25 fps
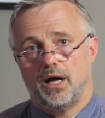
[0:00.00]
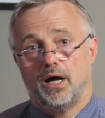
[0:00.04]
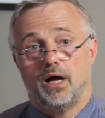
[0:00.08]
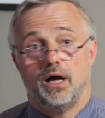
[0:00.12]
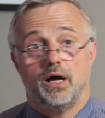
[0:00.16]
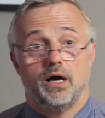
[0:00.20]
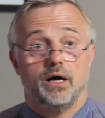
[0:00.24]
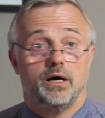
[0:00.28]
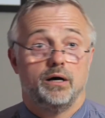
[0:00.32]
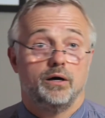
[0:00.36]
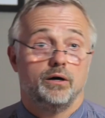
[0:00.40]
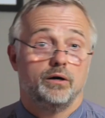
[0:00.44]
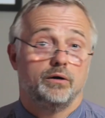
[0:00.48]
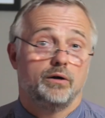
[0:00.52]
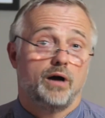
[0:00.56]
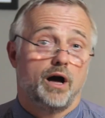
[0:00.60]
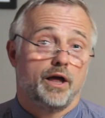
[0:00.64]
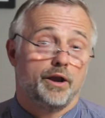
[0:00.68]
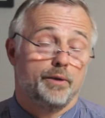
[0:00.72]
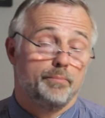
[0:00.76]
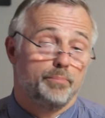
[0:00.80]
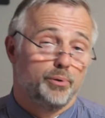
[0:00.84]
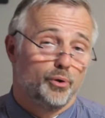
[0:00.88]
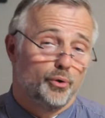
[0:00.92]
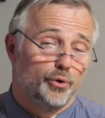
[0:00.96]

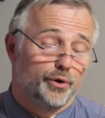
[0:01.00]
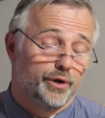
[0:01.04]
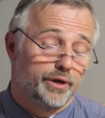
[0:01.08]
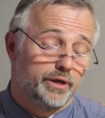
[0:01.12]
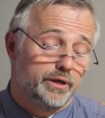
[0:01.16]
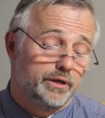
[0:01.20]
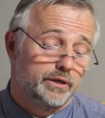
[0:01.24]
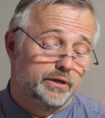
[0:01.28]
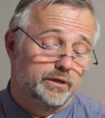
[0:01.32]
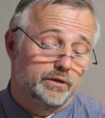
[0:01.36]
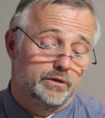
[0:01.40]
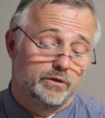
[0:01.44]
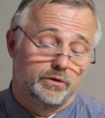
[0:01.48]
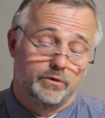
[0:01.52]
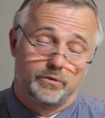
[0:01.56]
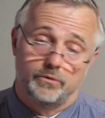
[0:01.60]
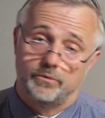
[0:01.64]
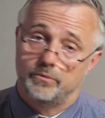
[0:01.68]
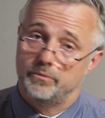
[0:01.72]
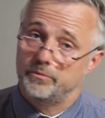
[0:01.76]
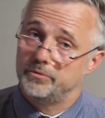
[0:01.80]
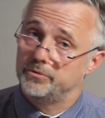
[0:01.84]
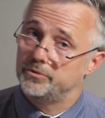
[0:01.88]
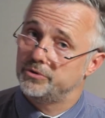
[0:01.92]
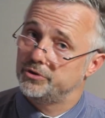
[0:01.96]
an employee
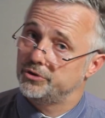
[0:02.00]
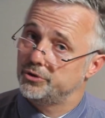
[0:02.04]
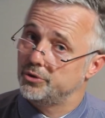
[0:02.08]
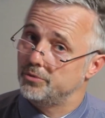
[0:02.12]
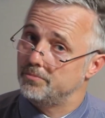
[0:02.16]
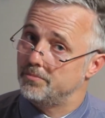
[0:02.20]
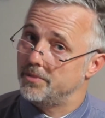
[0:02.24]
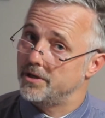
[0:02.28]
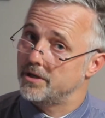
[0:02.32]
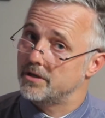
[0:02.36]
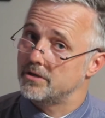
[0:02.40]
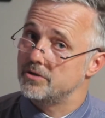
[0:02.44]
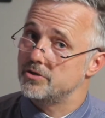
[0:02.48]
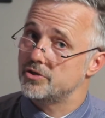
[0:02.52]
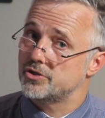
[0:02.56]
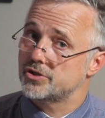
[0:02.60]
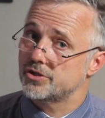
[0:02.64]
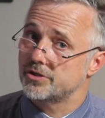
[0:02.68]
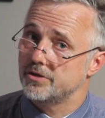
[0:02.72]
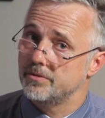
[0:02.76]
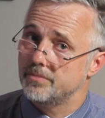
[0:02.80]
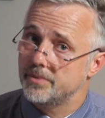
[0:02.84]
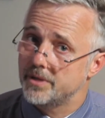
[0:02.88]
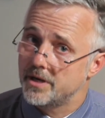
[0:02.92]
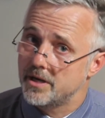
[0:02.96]
who should be
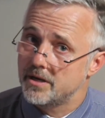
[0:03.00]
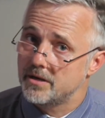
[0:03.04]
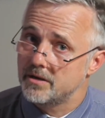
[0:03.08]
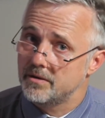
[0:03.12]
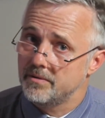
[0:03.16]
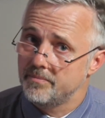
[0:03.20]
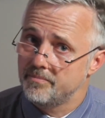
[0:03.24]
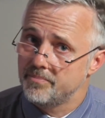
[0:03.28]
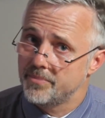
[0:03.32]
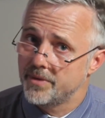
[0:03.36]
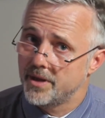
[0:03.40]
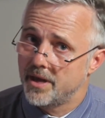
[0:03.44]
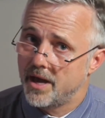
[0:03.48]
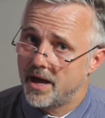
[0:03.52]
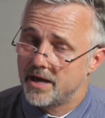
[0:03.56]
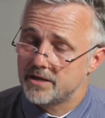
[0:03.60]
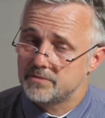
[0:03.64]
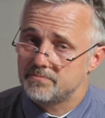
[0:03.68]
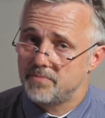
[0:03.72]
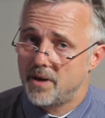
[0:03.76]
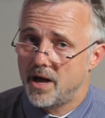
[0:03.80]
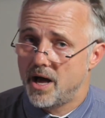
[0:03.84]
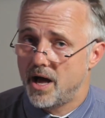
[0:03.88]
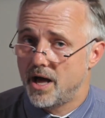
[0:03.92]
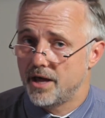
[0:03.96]
contributing
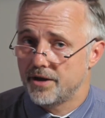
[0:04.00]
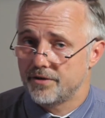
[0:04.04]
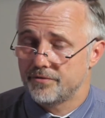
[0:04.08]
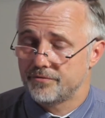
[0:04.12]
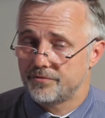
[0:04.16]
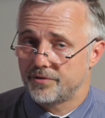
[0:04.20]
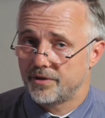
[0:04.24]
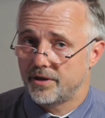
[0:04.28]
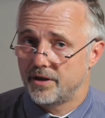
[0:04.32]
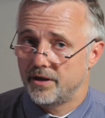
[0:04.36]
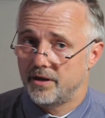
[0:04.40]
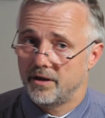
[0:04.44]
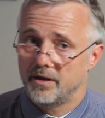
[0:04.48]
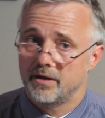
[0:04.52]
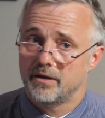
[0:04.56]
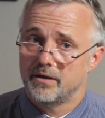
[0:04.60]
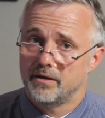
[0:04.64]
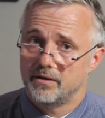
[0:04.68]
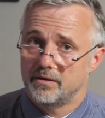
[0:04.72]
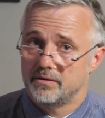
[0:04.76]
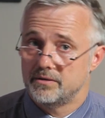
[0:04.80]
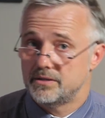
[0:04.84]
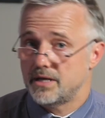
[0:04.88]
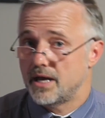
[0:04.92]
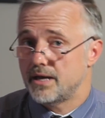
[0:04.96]
as part of their
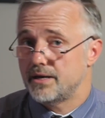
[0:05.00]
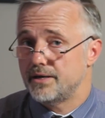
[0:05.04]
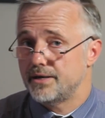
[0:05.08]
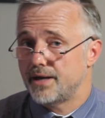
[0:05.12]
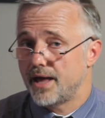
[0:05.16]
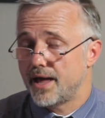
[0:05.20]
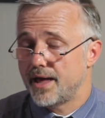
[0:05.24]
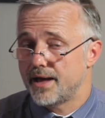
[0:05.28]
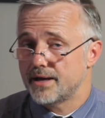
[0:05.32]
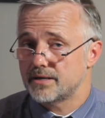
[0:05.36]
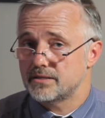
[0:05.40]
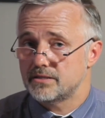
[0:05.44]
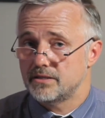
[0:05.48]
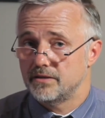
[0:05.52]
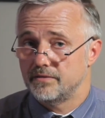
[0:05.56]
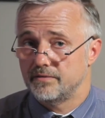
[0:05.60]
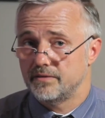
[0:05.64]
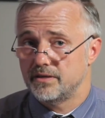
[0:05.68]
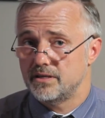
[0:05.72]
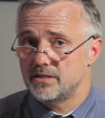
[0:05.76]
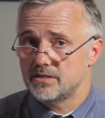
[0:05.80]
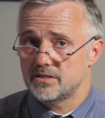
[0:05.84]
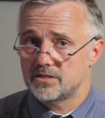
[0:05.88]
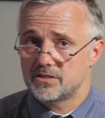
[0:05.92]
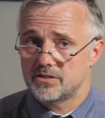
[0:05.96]
day-to-day
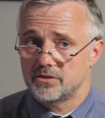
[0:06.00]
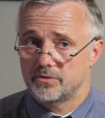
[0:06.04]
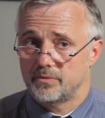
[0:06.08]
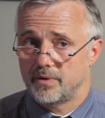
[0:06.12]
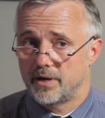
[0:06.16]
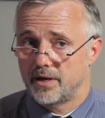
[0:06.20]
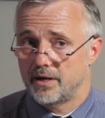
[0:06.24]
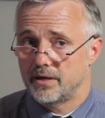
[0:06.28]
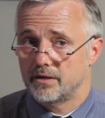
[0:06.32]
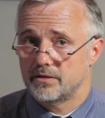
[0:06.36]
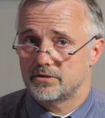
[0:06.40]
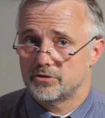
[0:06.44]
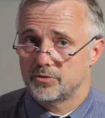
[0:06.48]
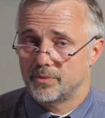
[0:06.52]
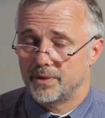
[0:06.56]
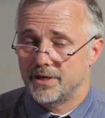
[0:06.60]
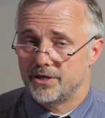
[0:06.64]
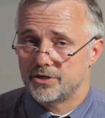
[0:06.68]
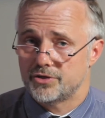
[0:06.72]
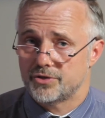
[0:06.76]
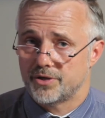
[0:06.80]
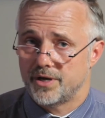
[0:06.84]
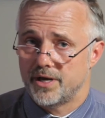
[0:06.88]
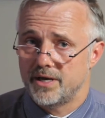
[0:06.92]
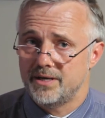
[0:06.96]
activities to
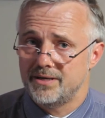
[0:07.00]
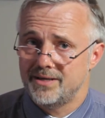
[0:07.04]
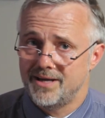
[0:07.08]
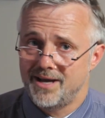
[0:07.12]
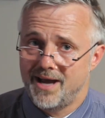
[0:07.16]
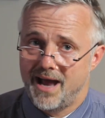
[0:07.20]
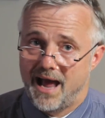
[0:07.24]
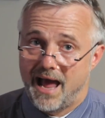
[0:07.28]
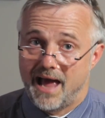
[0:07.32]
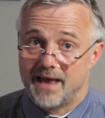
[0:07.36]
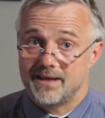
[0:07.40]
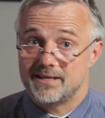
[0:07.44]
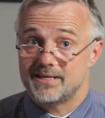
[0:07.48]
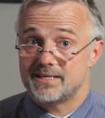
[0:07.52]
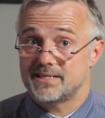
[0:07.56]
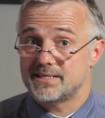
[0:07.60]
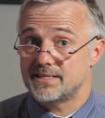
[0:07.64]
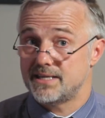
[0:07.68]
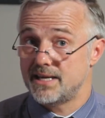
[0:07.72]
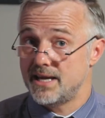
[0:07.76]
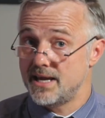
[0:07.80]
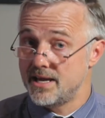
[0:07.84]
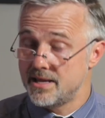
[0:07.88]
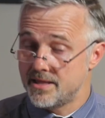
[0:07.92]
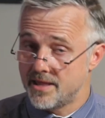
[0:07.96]
an intranet and
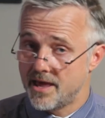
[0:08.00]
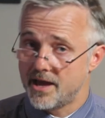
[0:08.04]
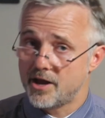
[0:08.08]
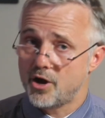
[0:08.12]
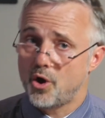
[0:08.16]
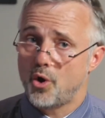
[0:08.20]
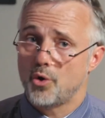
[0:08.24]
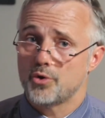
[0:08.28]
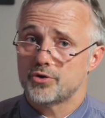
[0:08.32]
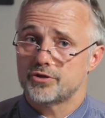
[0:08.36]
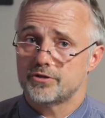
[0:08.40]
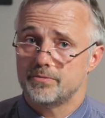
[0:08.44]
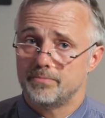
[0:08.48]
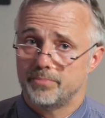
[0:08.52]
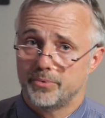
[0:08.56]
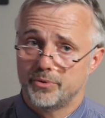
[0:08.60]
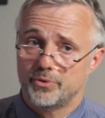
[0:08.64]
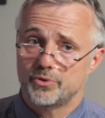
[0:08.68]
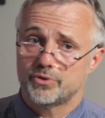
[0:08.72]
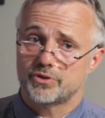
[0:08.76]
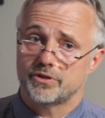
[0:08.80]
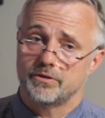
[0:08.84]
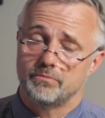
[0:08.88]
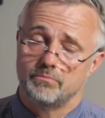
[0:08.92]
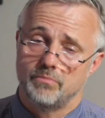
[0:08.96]
seeing their
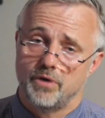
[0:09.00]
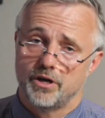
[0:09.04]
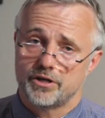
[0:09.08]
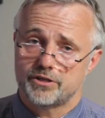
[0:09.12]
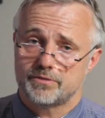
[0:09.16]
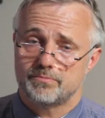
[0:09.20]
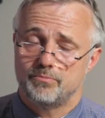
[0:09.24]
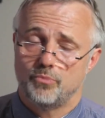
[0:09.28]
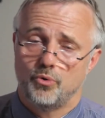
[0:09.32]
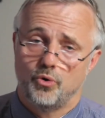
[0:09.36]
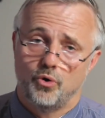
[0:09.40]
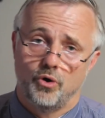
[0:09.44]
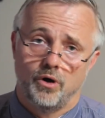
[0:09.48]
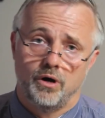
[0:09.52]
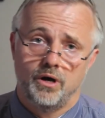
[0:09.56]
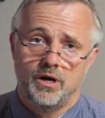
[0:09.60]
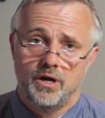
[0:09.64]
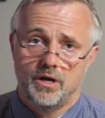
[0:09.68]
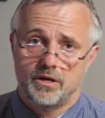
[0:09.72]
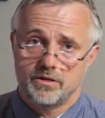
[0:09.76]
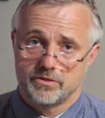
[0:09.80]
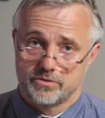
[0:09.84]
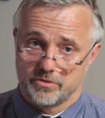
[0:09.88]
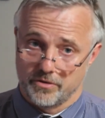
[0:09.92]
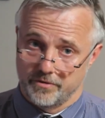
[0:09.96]
contribution much
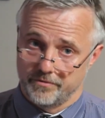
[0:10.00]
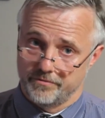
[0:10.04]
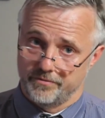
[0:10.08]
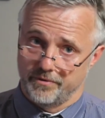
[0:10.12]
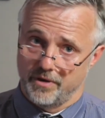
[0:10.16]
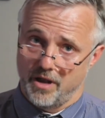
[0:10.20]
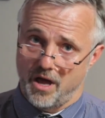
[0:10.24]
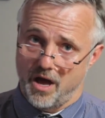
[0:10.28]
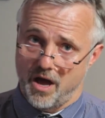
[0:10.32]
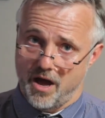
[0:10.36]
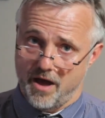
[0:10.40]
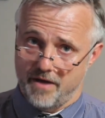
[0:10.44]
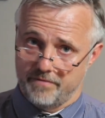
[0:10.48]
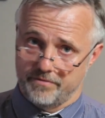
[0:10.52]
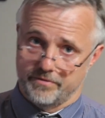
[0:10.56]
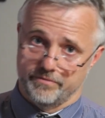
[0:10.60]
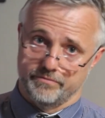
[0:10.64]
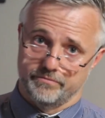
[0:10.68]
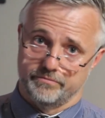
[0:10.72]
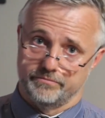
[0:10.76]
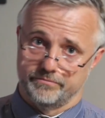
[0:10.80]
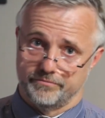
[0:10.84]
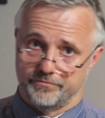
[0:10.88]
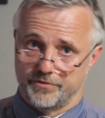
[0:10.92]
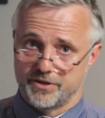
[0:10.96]
more sort of live
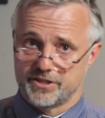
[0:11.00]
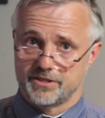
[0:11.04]
and